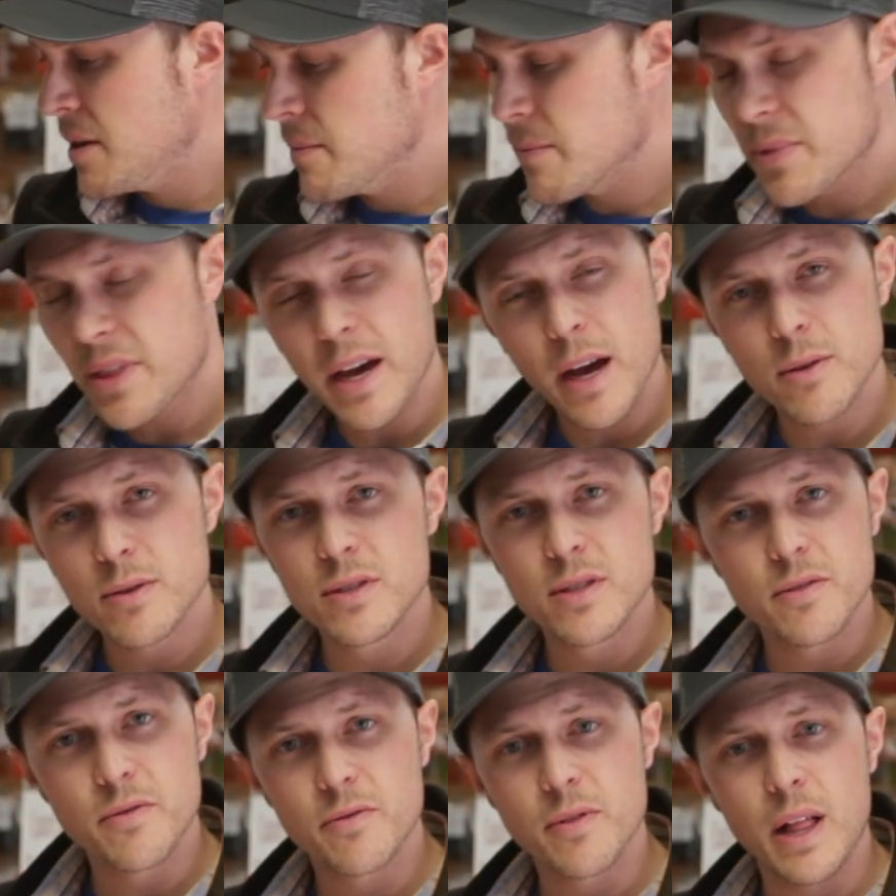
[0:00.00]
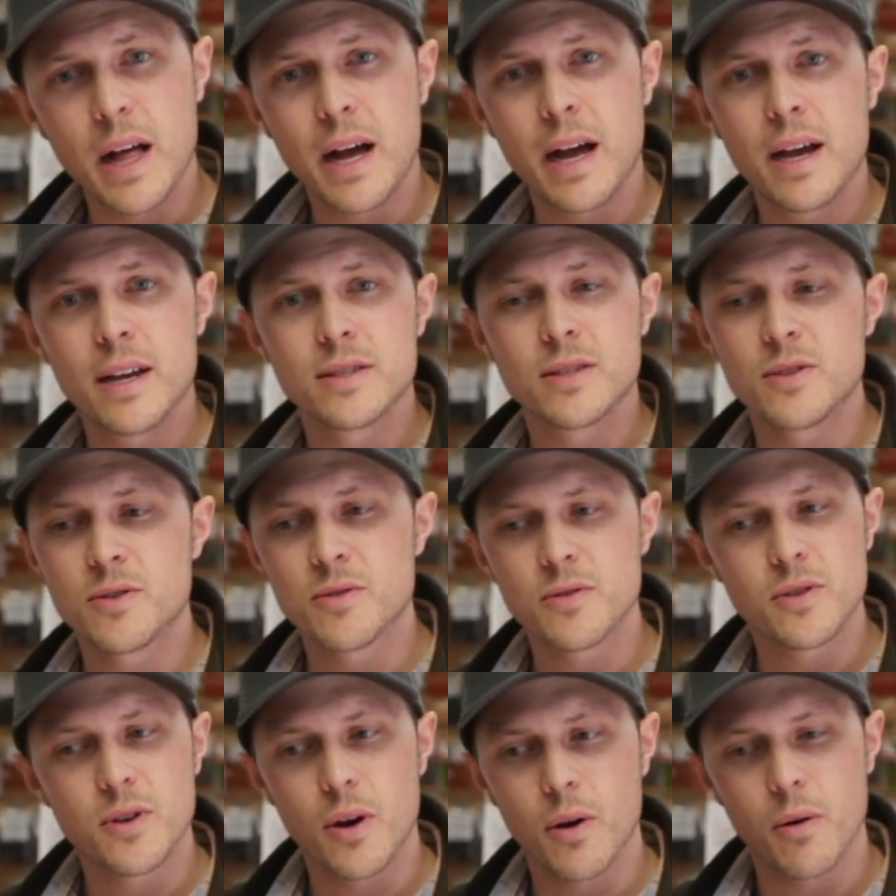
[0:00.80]
thousands of flies and you
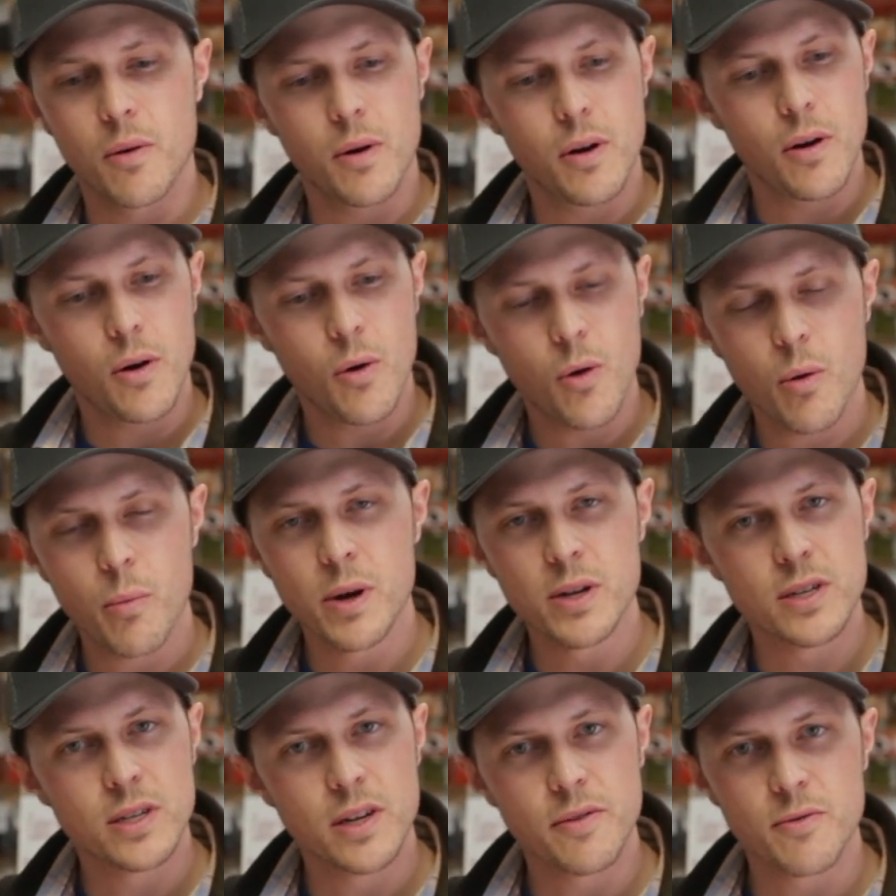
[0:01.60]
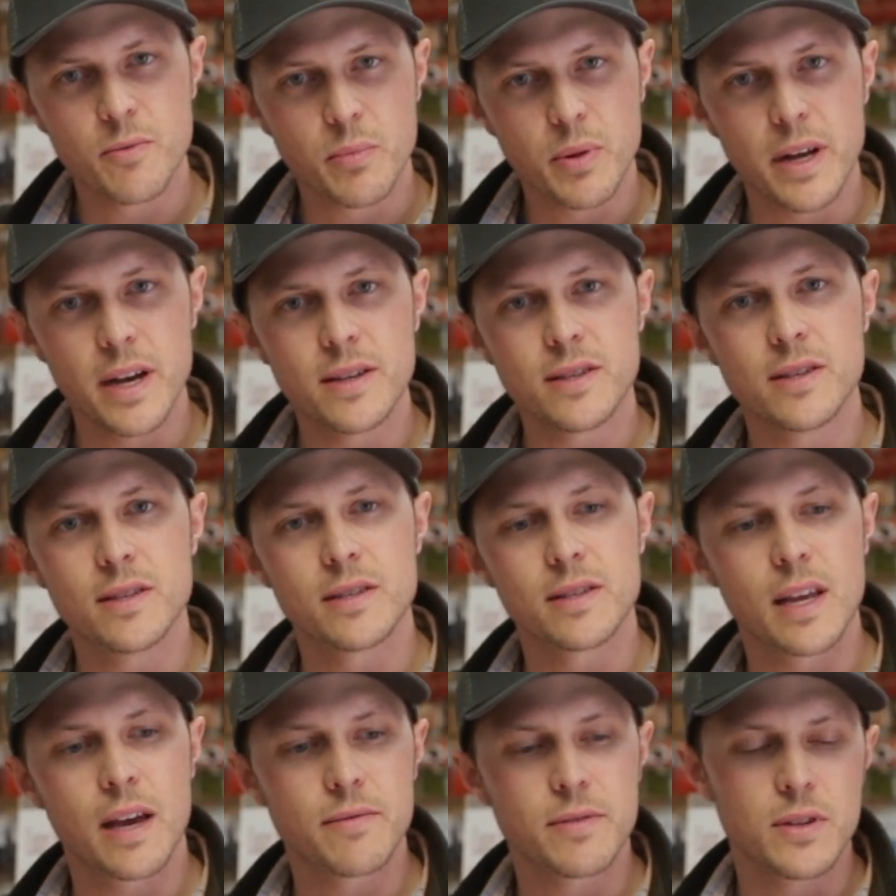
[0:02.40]
can go a whole bunch of different places and have